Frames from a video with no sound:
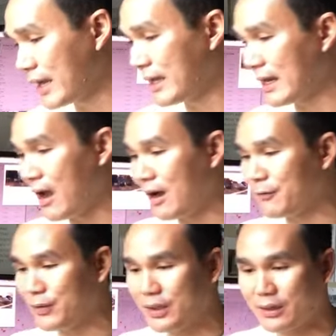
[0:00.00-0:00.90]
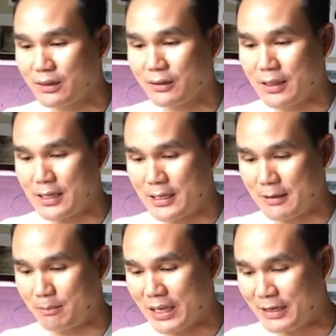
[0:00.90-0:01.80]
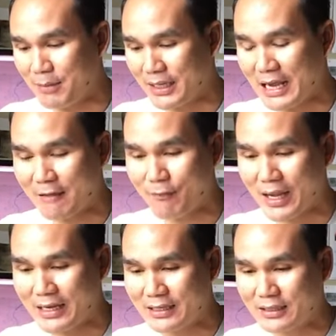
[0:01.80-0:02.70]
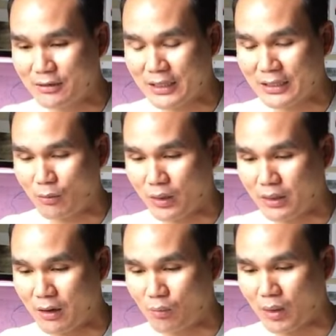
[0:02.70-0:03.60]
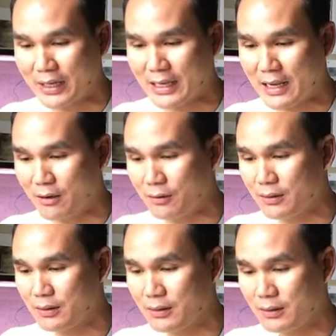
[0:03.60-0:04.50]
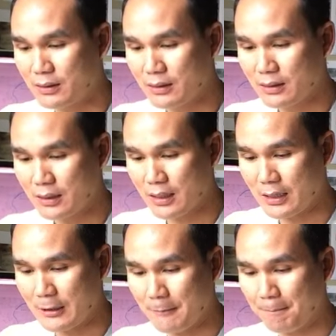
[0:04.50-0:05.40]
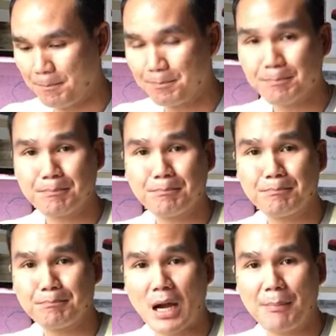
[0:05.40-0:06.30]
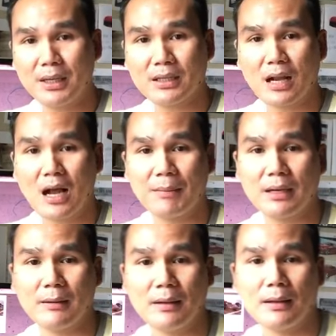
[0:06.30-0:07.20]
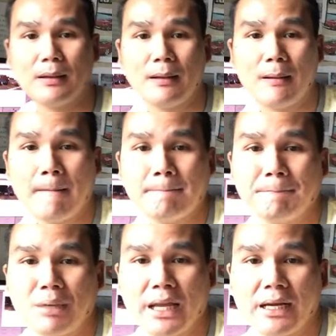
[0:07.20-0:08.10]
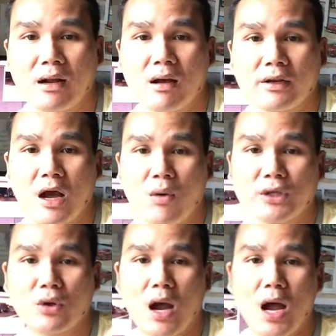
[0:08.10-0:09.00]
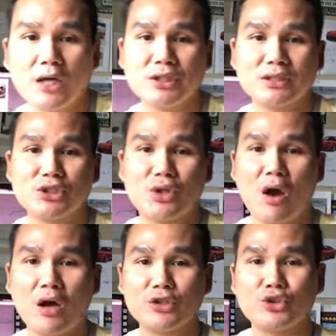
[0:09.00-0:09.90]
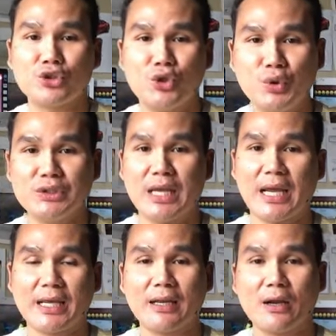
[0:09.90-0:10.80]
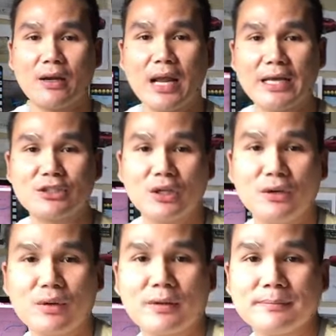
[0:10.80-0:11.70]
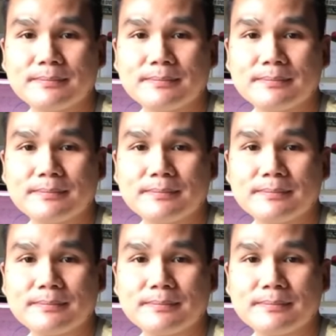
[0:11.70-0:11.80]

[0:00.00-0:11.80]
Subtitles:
I get off here. Anybody have any deal that they're working on right now? Pop it in the comment. Planning on going to auctions on Tuesday. Nice, Luke.